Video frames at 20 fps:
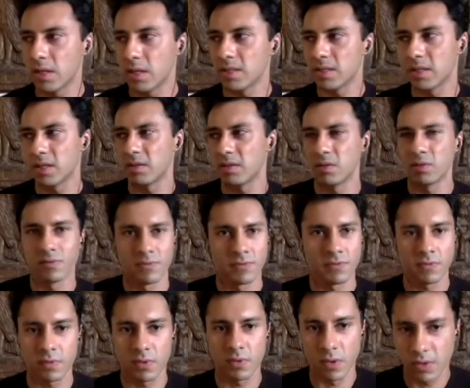say you've
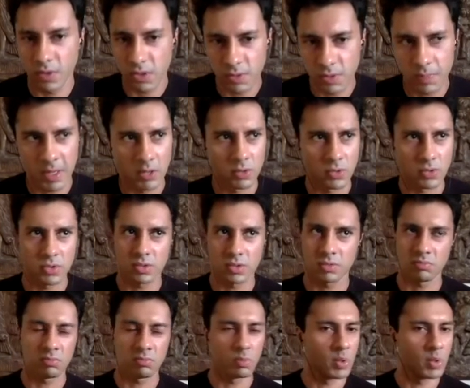got a spouse
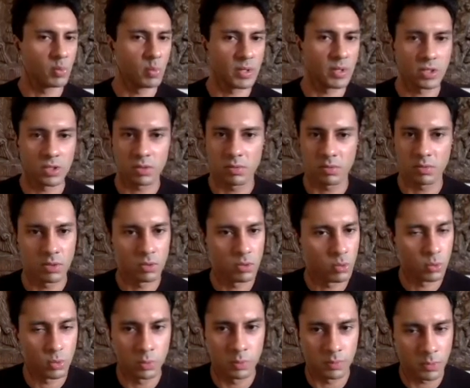with which
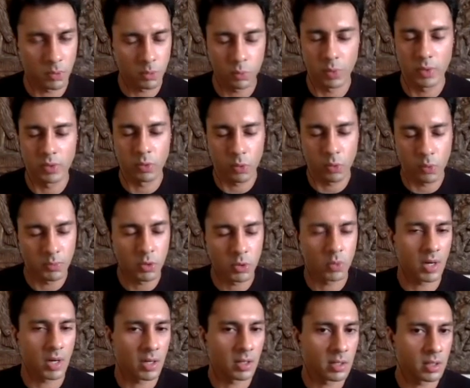who, with whom you
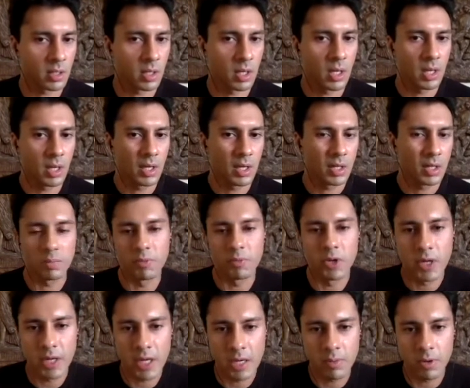can't
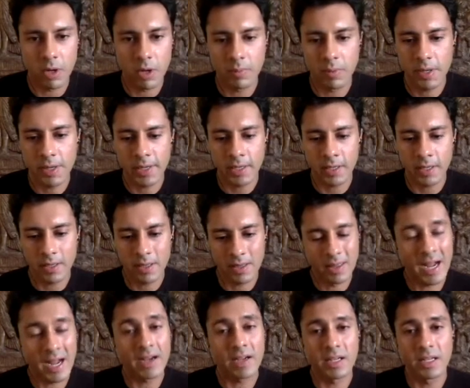communicate properly,
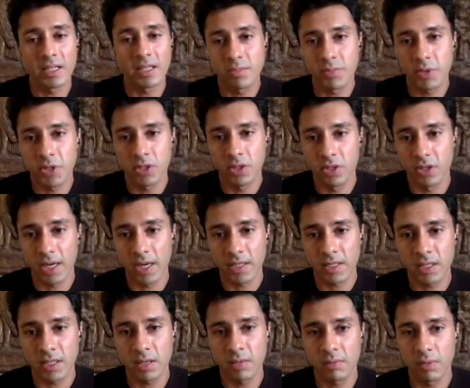that needs to be
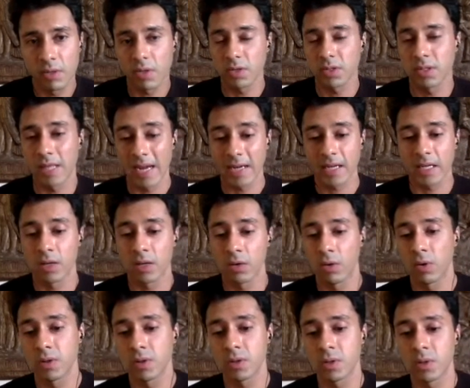addressed because that can
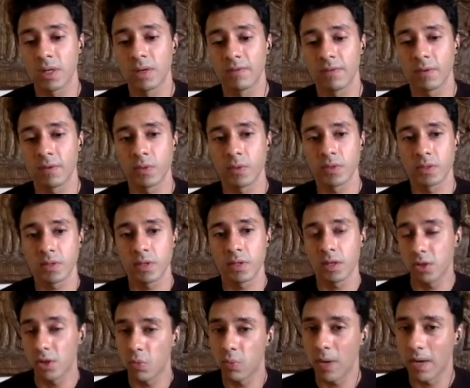also influence
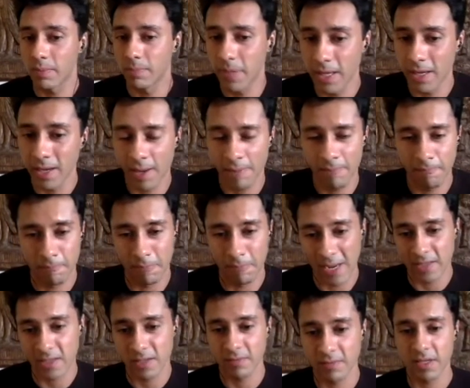your well being
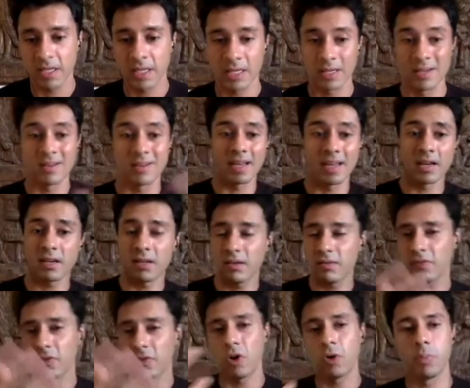massively in a negative
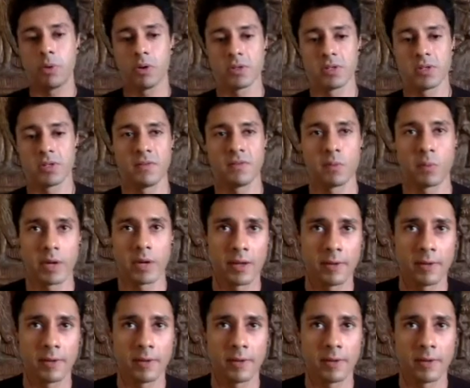or positive way.